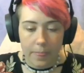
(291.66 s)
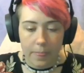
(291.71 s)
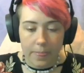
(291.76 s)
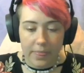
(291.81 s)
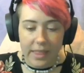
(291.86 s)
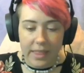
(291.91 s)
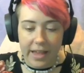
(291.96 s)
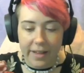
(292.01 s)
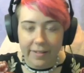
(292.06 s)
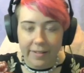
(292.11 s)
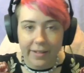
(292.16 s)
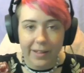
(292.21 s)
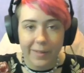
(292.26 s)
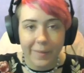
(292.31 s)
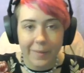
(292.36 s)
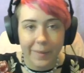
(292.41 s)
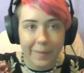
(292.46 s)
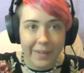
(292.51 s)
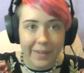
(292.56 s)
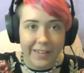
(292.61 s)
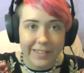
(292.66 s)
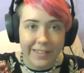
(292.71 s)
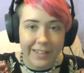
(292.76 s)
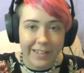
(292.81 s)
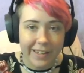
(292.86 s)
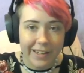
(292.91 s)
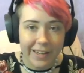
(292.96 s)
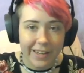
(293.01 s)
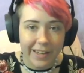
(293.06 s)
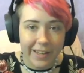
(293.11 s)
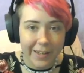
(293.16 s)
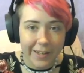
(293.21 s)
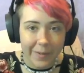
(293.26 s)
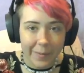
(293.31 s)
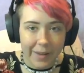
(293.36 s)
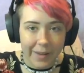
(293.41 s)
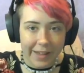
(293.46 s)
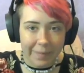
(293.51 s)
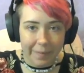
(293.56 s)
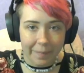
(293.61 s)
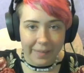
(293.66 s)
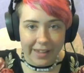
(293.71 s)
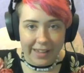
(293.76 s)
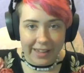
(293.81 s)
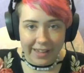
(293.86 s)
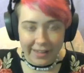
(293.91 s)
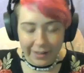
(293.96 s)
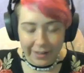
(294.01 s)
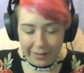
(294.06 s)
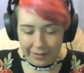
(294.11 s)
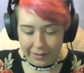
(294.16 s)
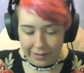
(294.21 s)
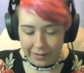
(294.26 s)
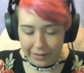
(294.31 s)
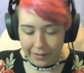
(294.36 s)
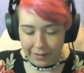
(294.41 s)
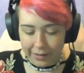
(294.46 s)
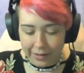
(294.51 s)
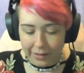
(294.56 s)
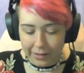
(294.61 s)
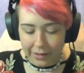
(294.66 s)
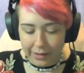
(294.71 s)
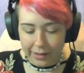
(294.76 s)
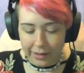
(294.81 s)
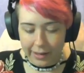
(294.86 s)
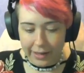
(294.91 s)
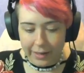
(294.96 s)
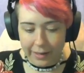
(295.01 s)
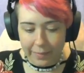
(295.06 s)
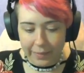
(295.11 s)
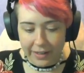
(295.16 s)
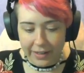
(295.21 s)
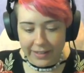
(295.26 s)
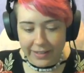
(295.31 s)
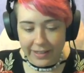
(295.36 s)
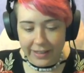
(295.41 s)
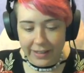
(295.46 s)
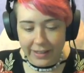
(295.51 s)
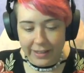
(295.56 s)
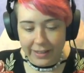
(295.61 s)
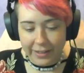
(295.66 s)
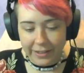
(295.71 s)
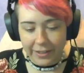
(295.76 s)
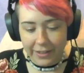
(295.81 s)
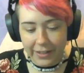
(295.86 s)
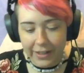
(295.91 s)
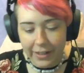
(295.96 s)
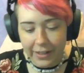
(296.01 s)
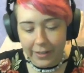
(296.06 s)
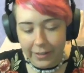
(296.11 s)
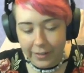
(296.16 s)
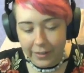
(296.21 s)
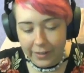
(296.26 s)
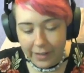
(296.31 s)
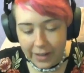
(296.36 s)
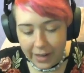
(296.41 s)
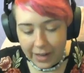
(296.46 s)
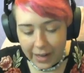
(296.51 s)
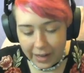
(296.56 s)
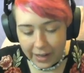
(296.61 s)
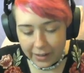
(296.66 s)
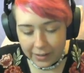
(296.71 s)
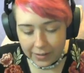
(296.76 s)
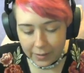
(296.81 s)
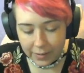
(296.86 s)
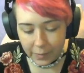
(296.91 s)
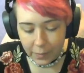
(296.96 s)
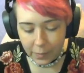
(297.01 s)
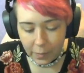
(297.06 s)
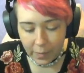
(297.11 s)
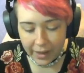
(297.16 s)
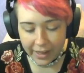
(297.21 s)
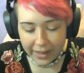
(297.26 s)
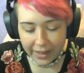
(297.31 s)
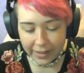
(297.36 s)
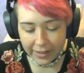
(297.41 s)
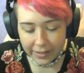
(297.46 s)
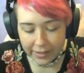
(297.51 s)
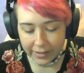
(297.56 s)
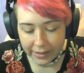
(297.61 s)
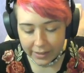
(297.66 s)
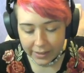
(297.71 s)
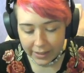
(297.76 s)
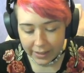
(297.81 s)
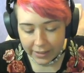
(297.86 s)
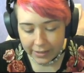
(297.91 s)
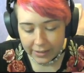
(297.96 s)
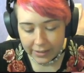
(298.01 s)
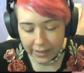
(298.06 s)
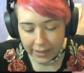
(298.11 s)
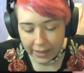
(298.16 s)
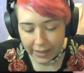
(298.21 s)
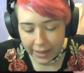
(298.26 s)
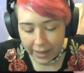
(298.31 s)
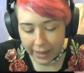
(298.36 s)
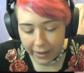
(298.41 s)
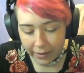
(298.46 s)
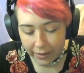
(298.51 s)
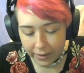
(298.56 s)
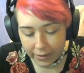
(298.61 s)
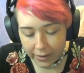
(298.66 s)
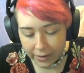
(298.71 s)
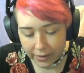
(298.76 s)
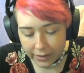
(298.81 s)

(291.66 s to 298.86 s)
Now I'll be placing on another white bead and placing the string through the next white that's sticking out.